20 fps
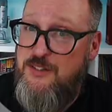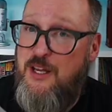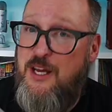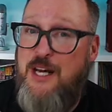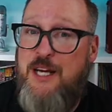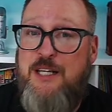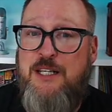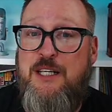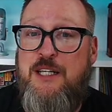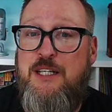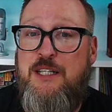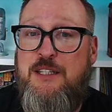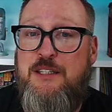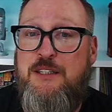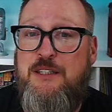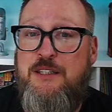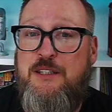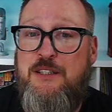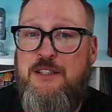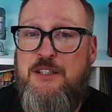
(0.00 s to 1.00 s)
icon
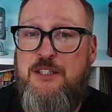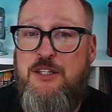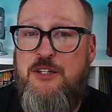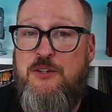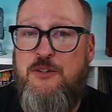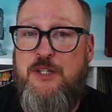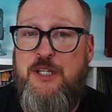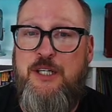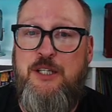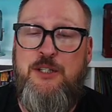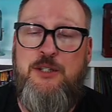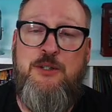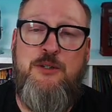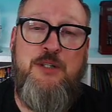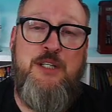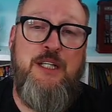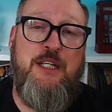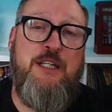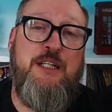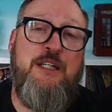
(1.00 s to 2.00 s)
to create a new
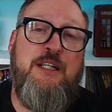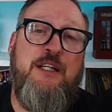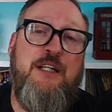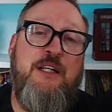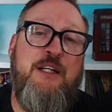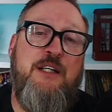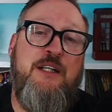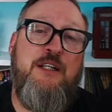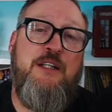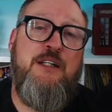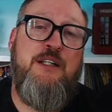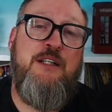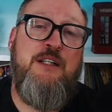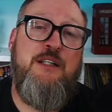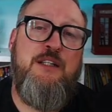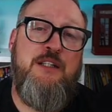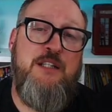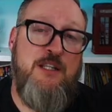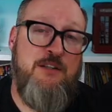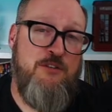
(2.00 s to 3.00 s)
key.
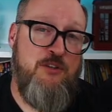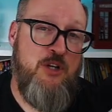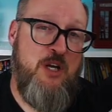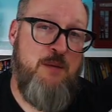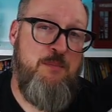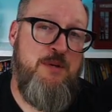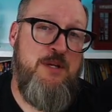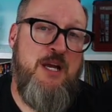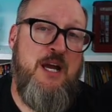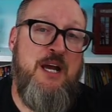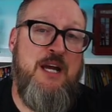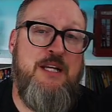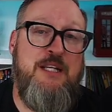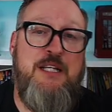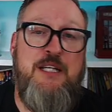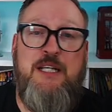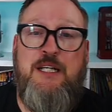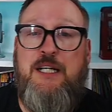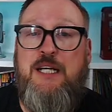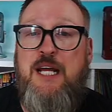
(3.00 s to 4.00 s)
Give your API
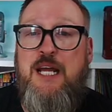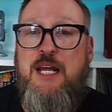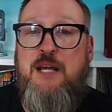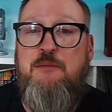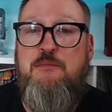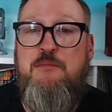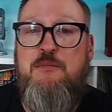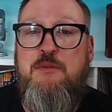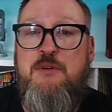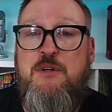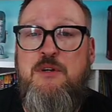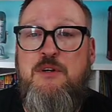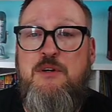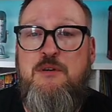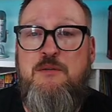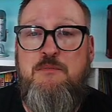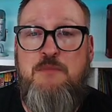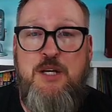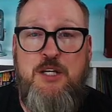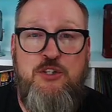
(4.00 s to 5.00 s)
key a name,
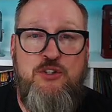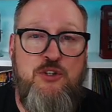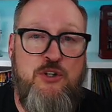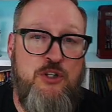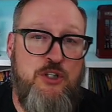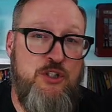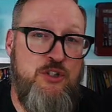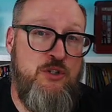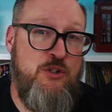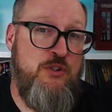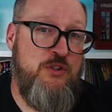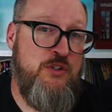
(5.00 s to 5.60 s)
make sure to choose the